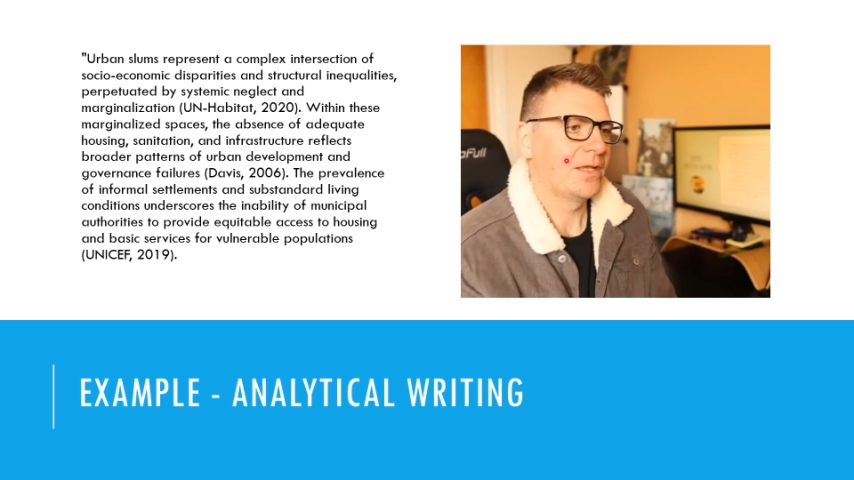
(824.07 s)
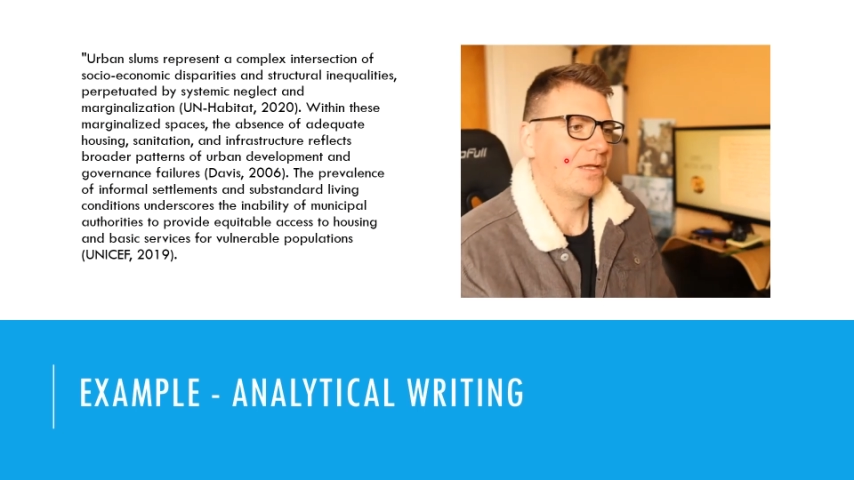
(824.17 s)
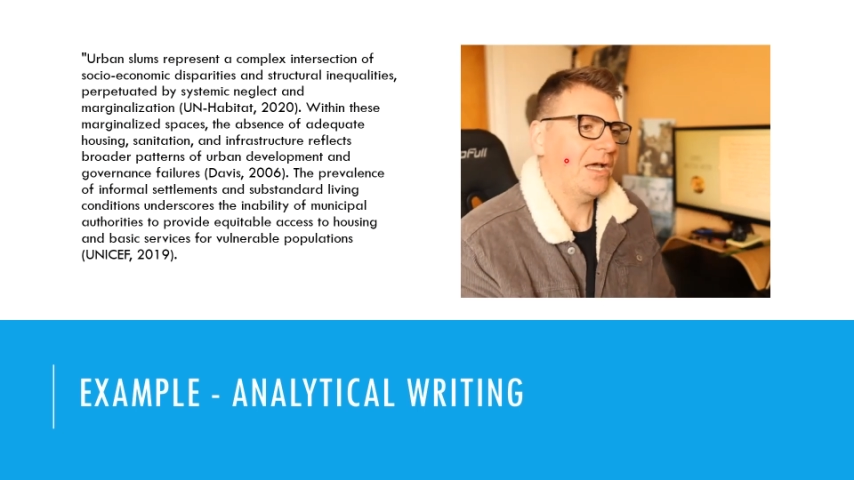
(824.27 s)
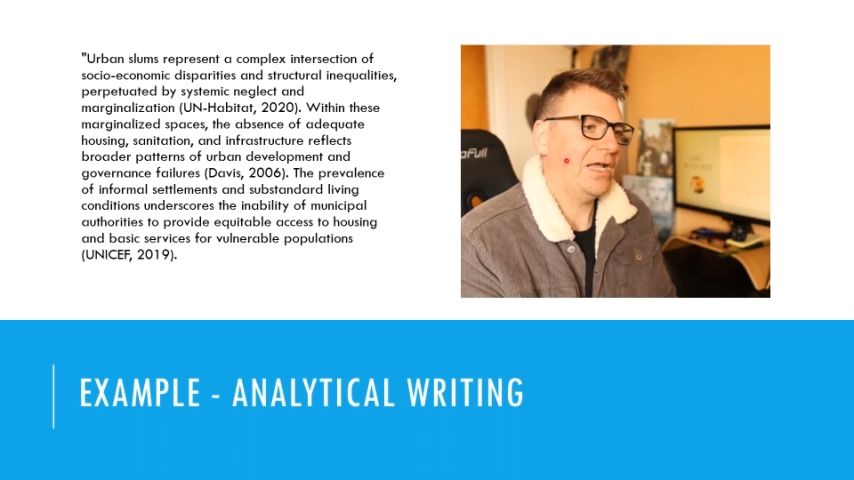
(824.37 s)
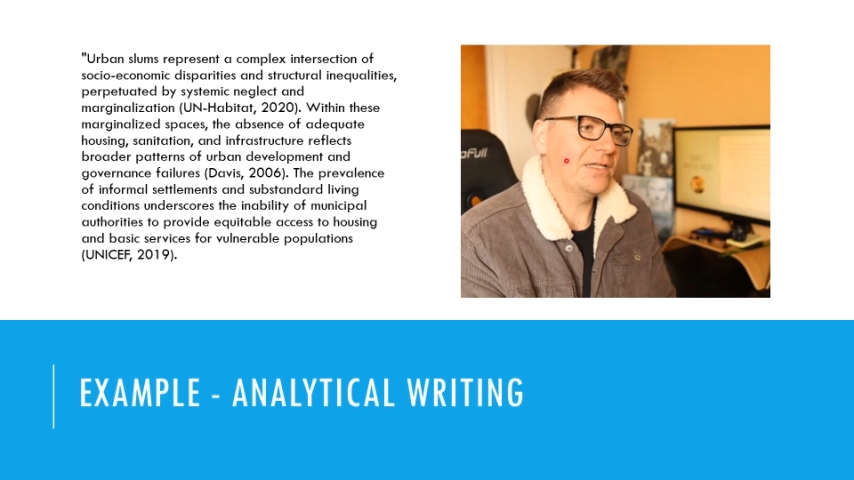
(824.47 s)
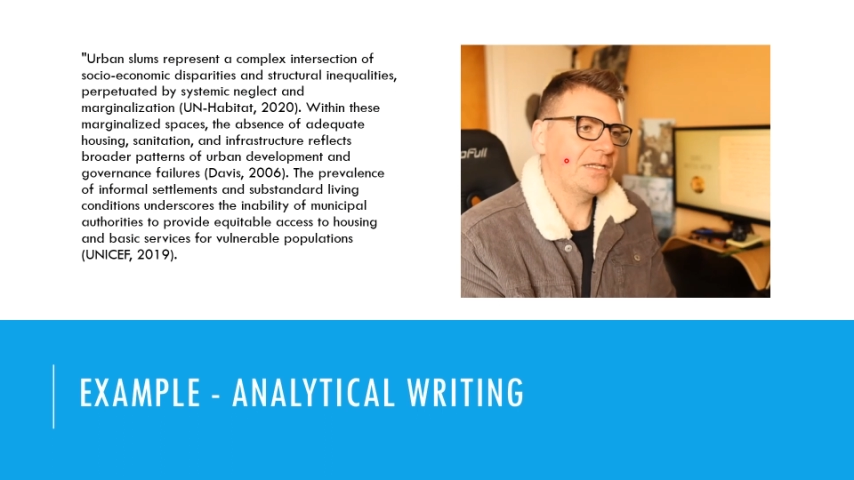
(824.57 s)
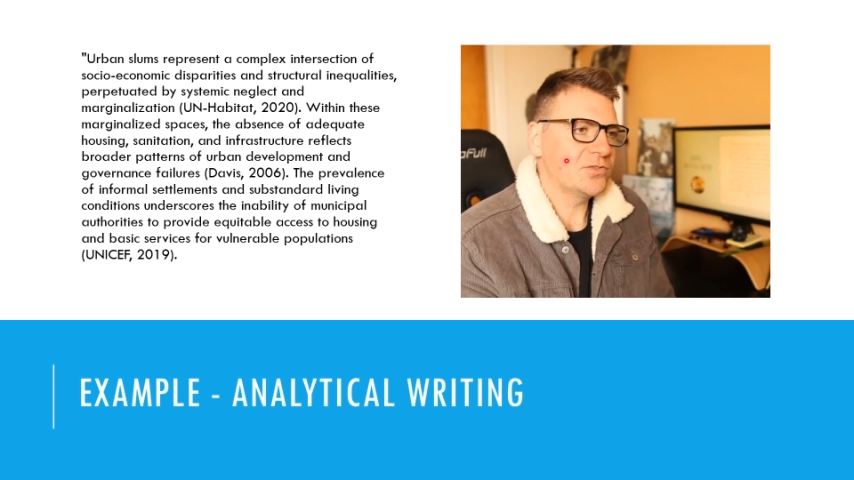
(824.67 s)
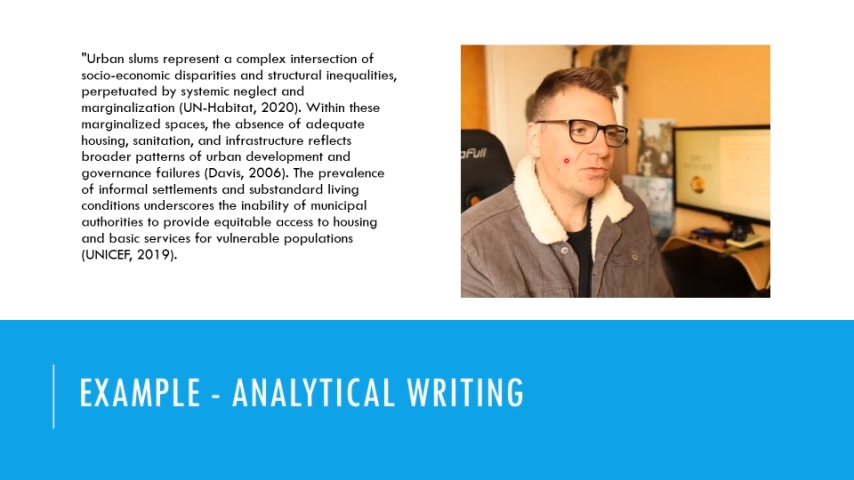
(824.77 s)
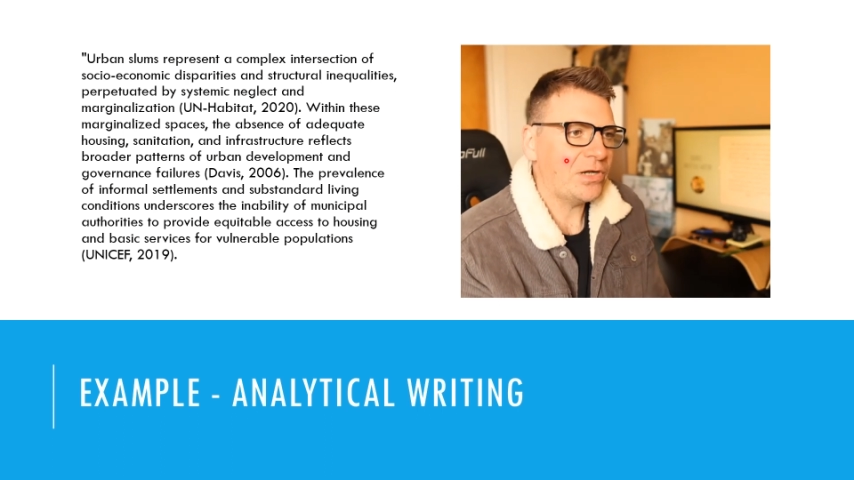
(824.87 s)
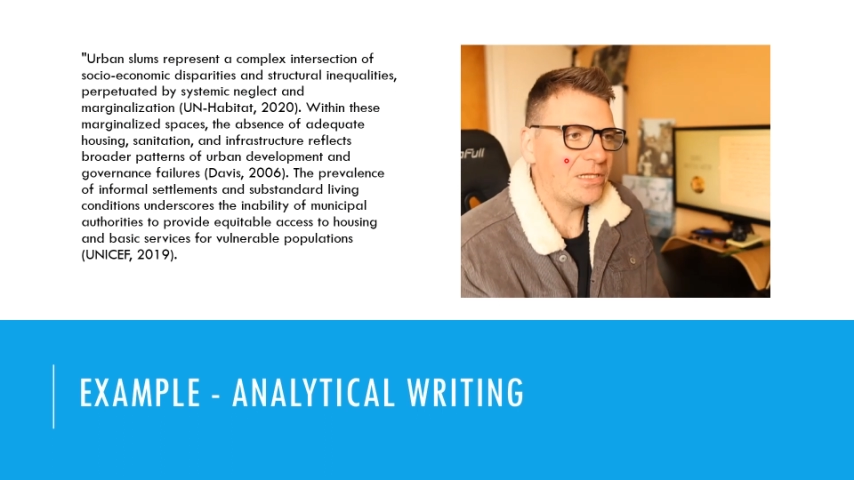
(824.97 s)
And it's
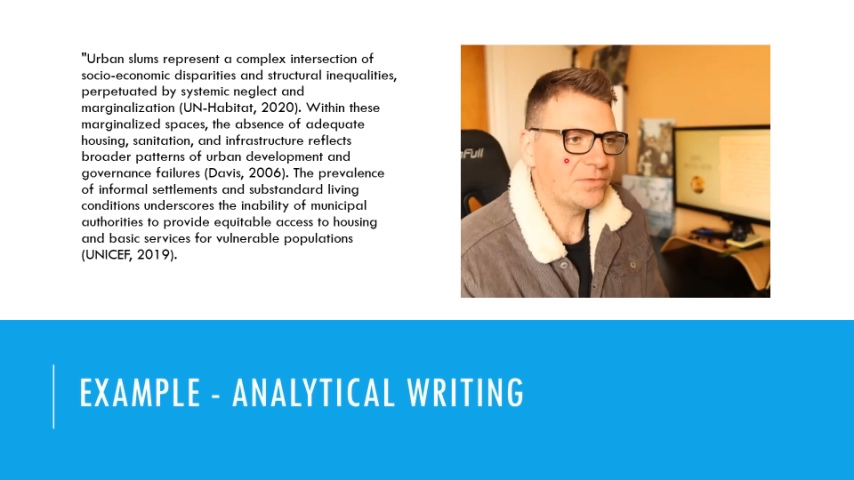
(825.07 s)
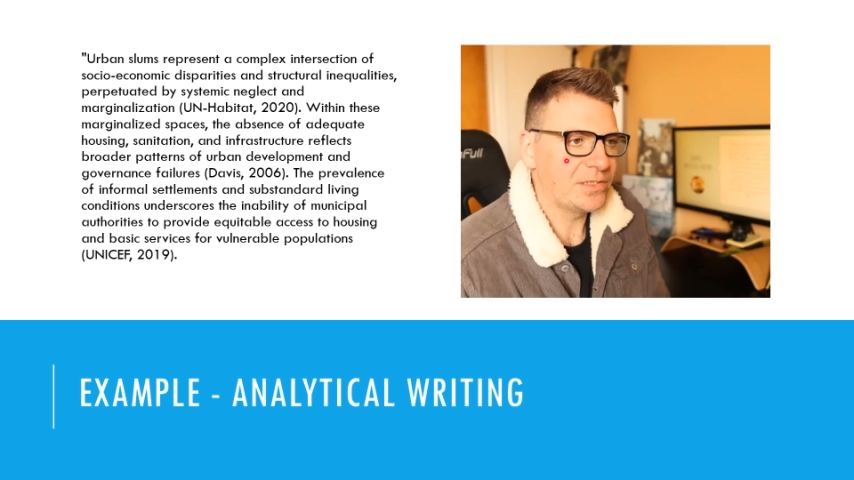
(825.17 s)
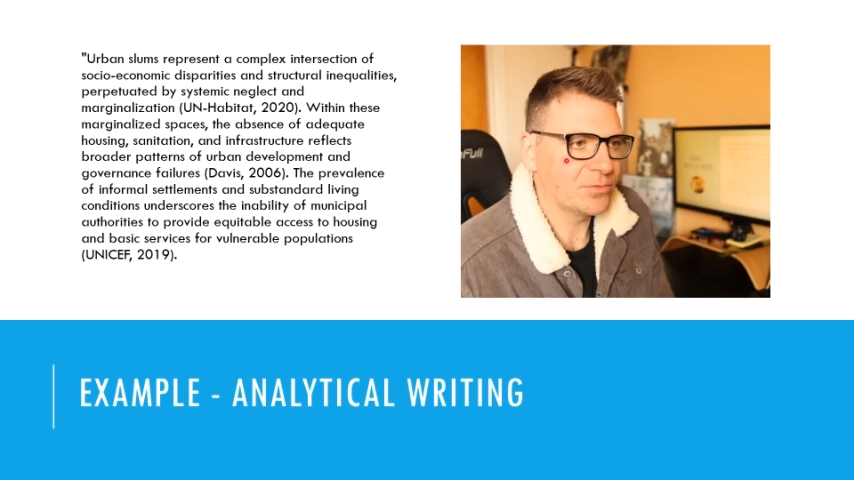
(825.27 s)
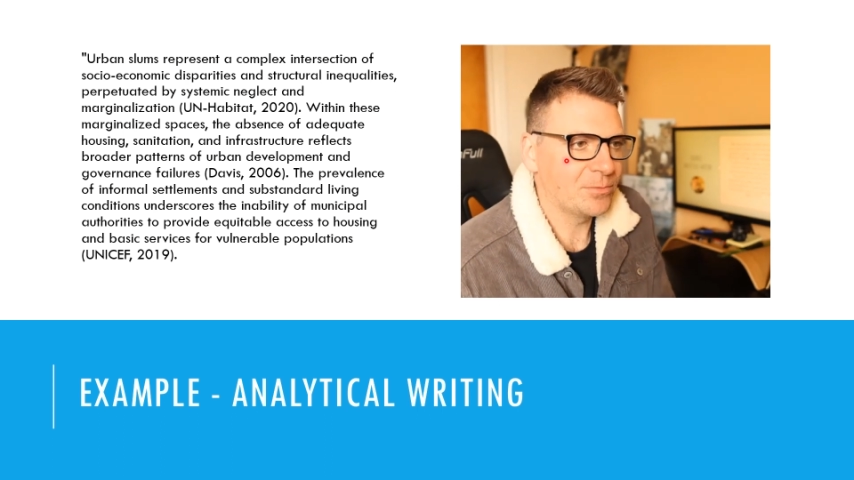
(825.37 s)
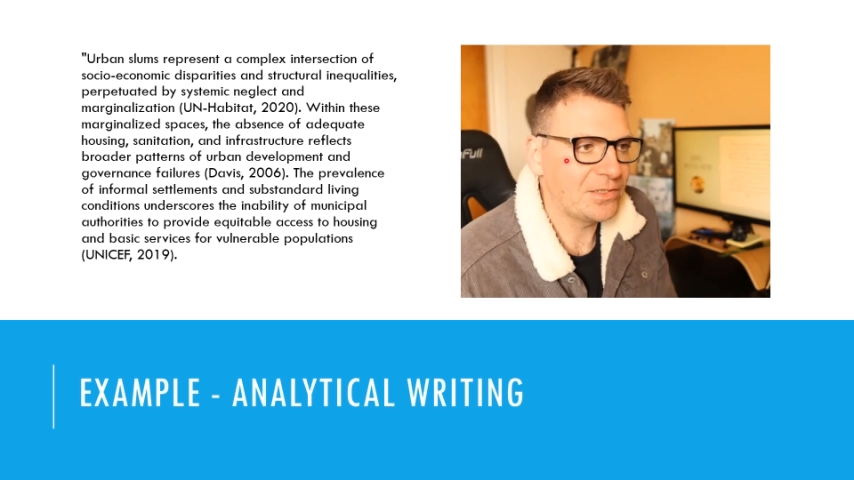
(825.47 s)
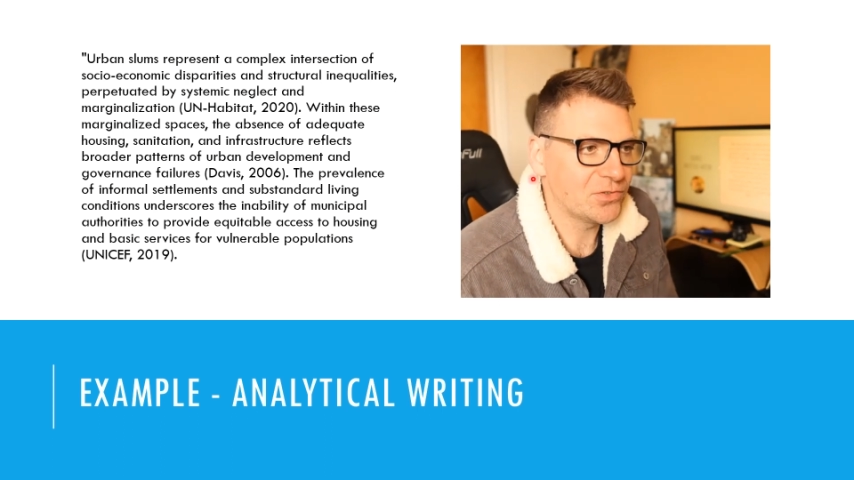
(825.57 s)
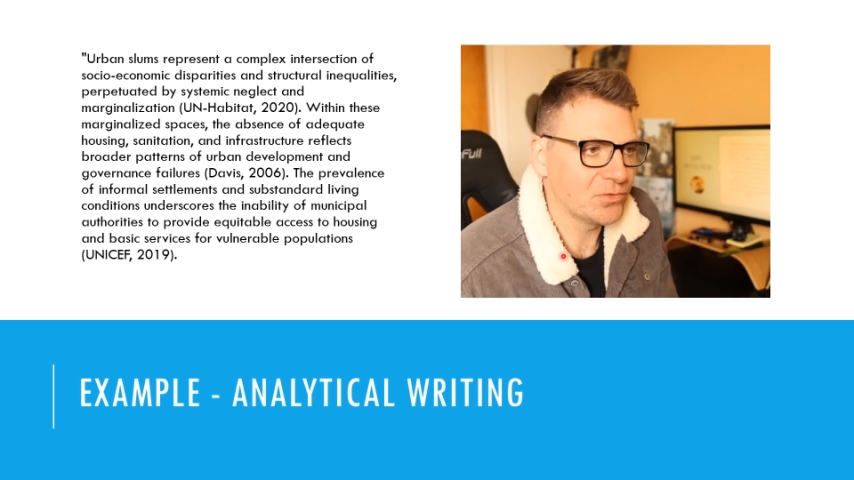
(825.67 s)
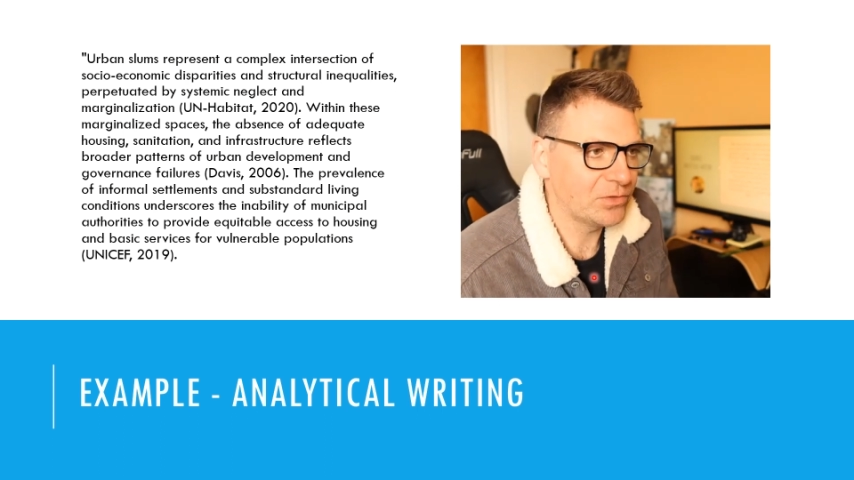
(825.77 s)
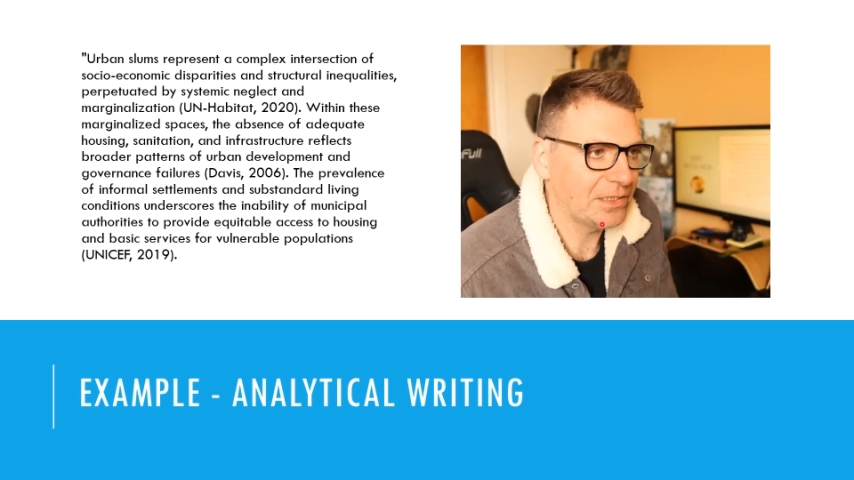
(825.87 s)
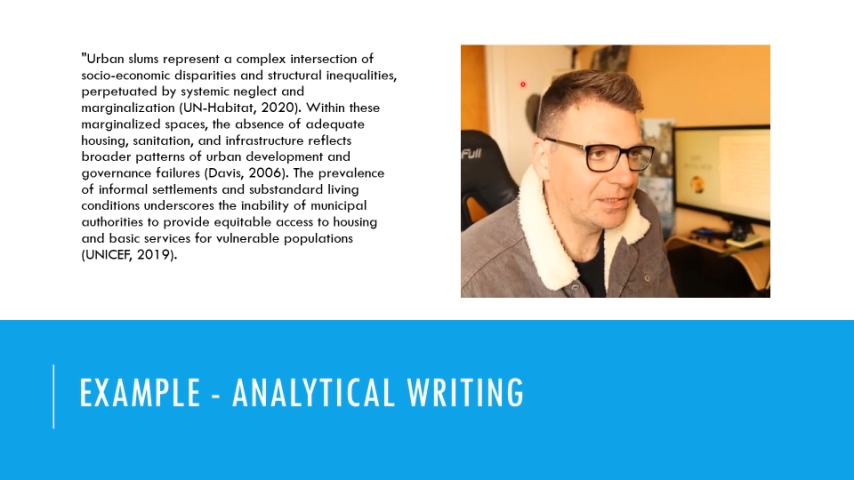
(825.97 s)
irrelevant information, really.